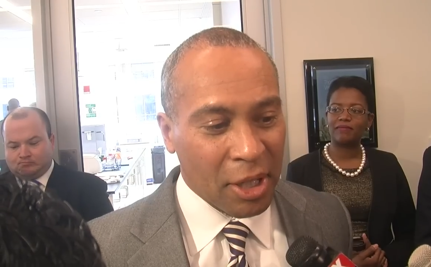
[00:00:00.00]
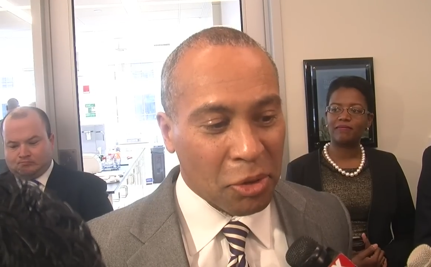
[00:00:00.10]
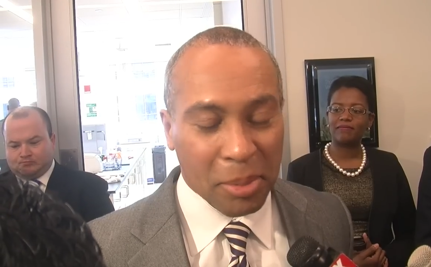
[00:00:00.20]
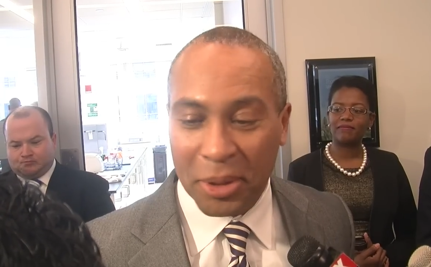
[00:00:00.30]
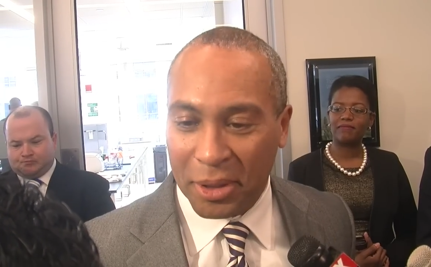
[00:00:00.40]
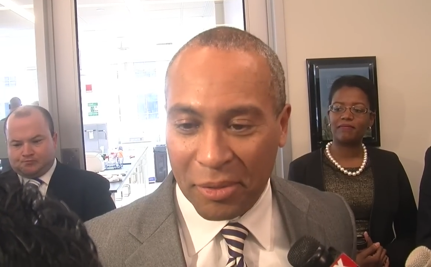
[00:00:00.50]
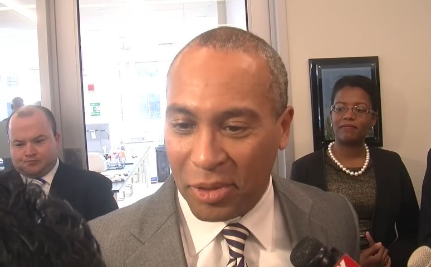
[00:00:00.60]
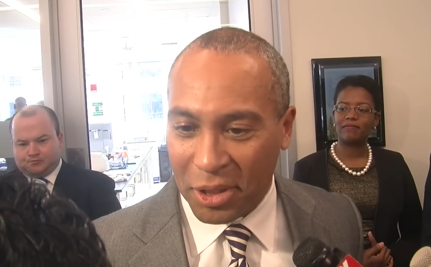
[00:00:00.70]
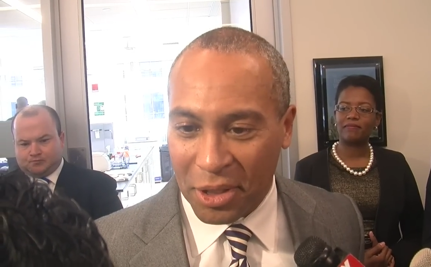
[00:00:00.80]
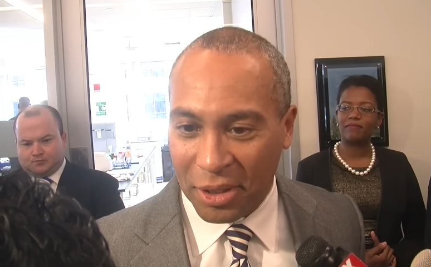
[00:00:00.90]
Speaker 1: criminal
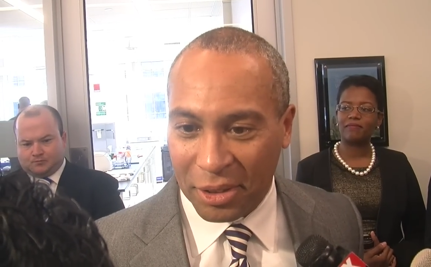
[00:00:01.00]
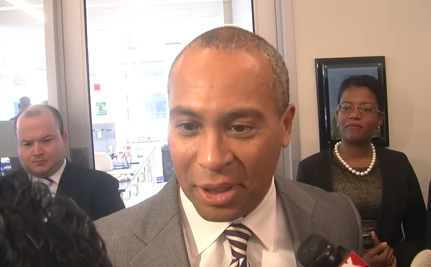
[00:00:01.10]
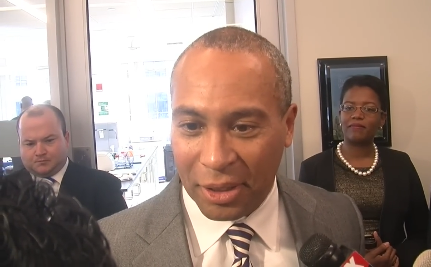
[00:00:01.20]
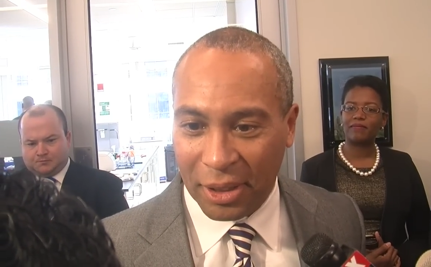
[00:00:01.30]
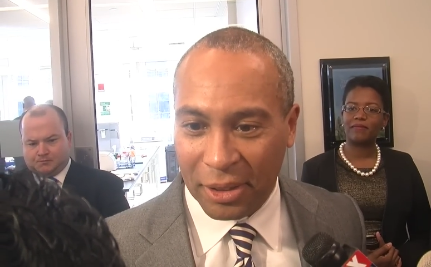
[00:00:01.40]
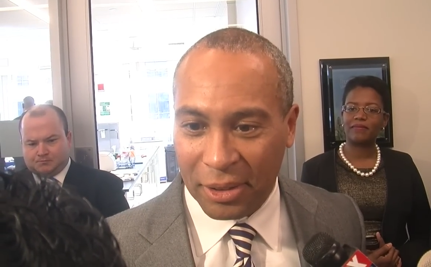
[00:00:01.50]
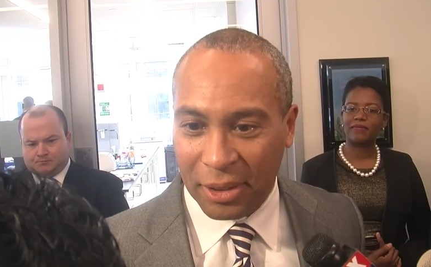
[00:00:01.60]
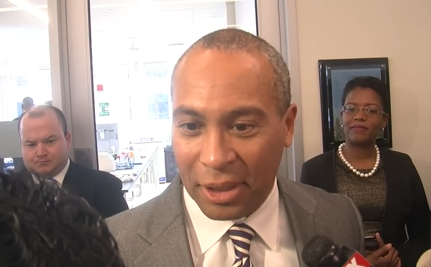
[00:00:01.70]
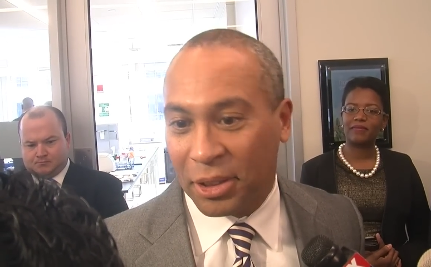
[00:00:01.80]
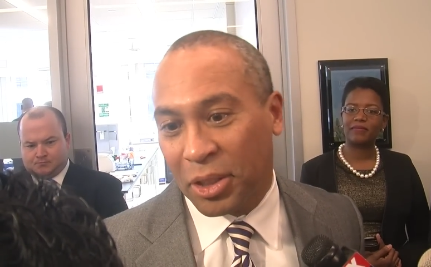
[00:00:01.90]
conviction is. Ne-
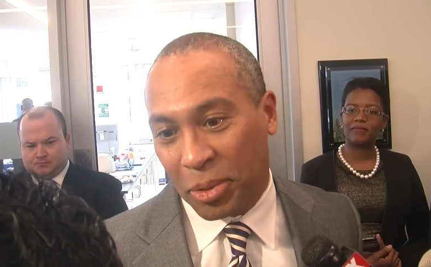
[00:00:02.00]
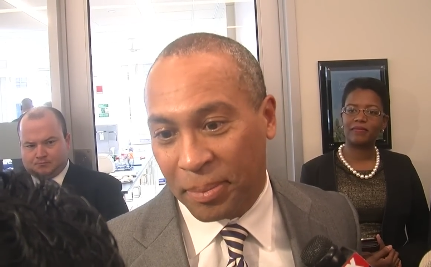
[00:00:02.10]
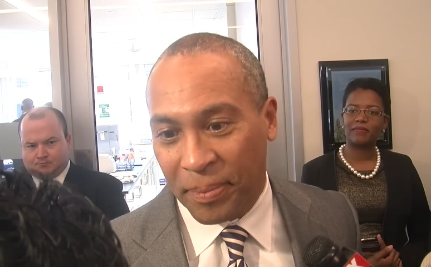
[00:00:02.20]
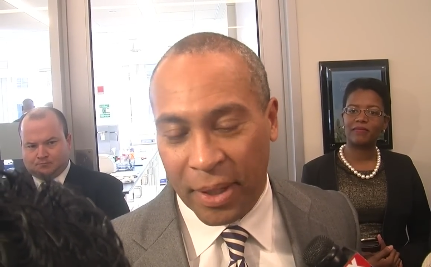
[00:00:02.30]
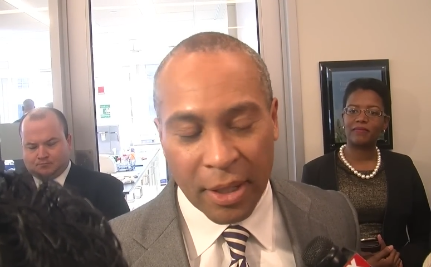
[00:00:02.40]
is, is equal